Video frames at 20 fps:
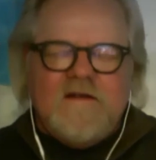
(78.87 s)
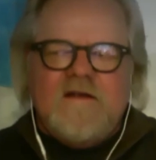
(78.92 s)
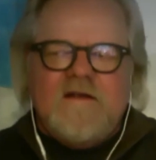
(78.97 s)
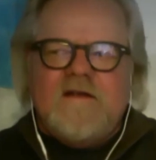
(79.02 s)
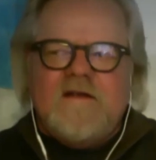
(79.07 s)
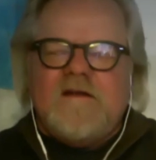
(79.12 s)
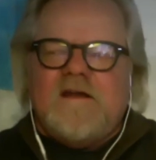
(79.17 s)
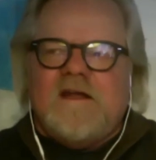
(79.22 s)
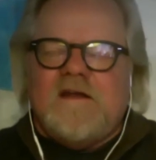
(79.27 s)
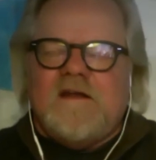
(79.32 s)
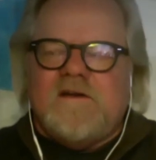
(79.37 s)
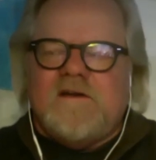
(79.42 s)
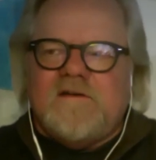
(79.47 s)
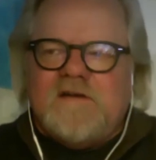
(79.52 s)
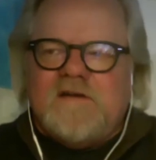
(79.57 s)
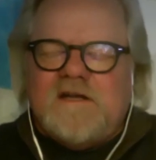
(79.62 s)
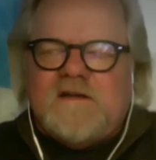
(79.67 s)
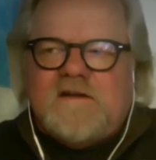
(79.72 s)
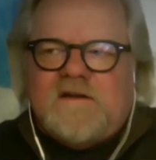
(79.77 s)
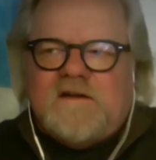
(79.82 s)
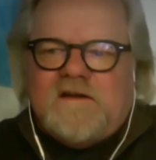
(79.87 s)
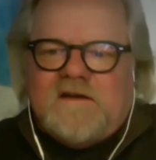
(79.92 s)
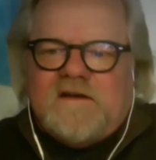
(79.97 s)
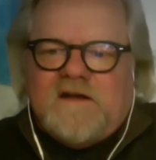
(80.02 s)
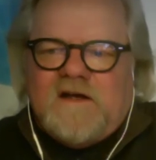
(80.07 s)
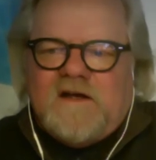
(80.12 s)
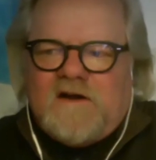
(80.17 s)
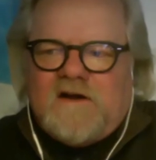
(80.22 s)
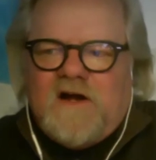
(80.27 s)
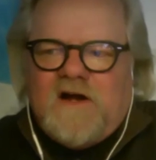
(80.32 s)
in in the
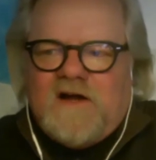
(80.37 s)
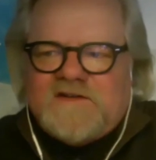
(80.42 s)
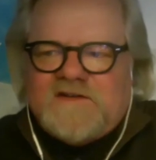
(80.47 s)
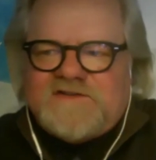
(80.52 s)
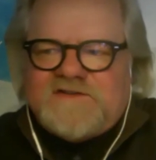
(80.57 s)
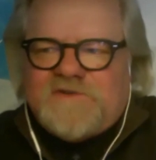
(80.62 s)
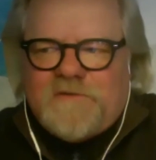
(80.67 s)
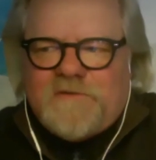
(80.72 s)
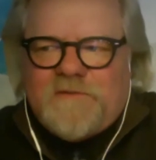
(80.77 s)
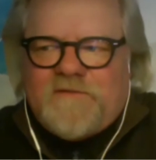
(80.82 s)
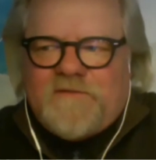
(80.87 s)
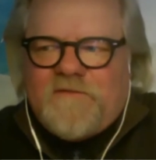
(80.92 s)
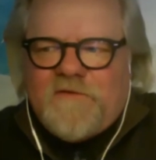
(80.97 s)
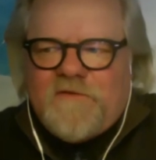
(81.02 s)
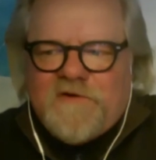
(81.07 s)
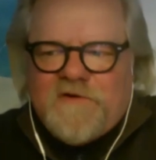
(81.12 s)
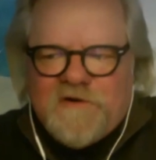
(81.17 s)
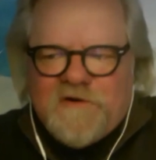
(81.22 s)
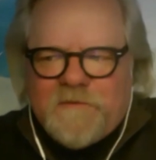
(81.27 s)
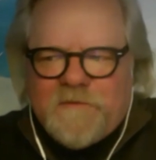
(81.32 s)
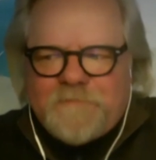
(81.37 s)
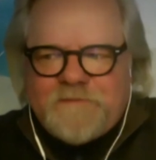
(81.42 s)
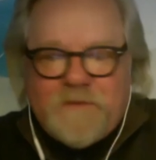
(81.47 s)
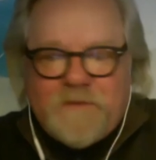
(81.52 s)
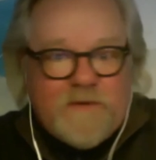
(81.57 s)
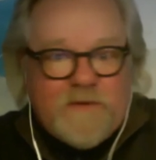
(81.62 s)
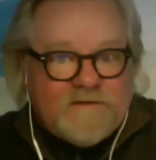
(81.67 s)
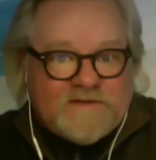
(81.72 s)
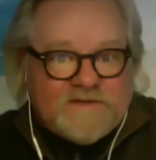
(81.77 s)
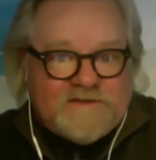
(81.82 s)
uh, console before
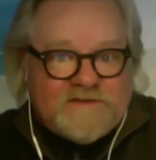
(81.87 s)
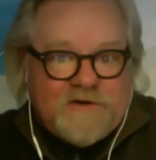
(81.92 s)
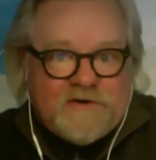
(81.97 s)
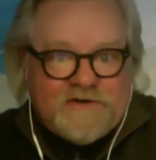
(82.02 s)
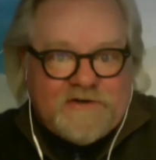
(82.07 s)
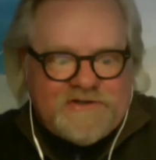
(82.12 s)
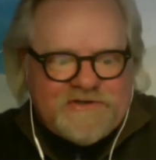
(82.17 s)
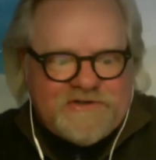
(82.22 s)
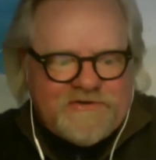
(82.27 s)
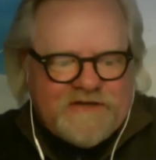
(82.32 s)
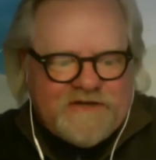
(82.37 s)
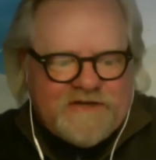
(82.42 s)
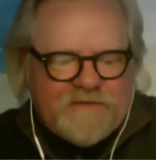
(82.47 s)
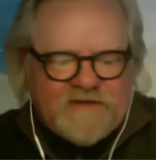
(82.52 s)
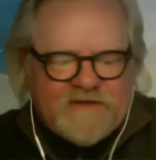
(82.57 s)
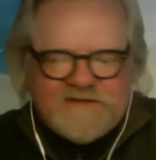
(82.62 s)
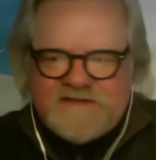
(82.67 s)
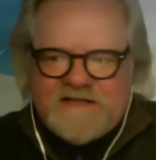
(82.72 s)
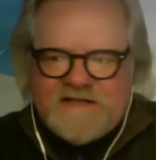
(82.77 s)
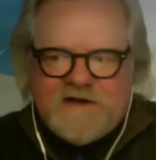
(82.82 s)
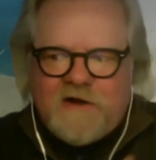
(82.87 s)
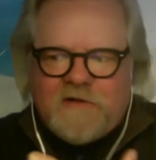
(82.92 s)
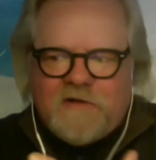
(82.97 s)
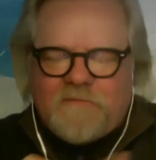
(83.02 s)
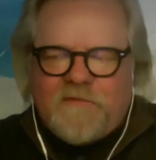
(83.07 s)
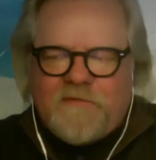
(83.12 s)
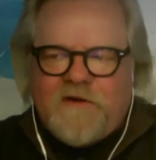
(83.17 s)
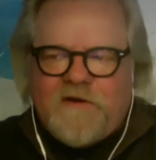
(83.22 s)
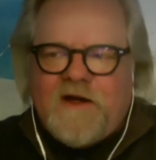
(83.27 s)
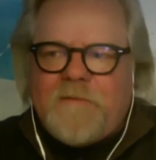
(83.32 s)
we even started shooting. We just did all the
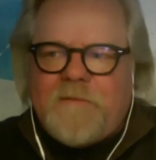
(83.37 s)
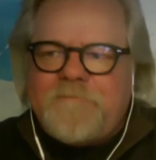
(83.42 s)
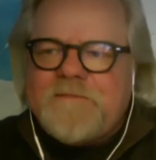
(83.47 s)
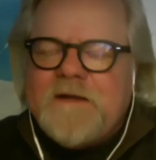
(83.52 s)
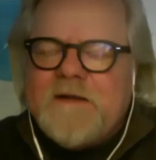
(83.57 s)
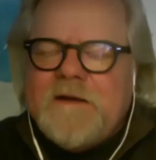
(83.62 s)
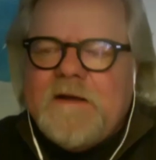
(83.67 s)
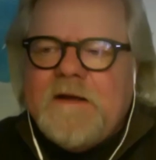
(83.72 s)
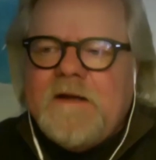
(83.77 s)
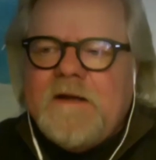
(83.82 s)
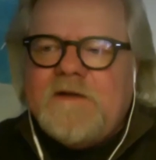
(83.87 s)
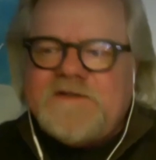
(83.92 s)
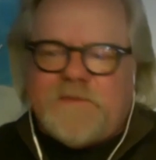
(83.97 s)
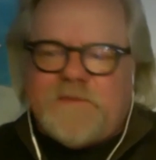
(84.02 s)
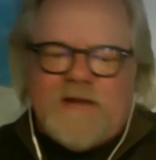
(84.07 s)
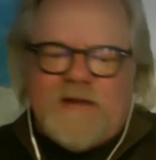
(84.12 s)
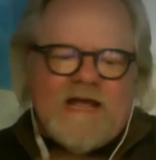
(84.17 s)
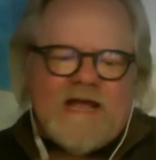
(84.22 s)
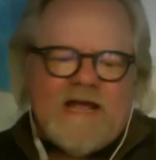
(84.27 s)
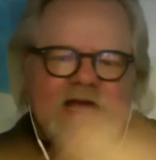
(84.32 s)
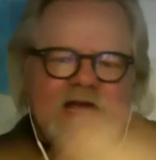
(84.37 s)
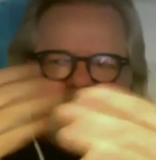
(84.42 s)
prep. So we had we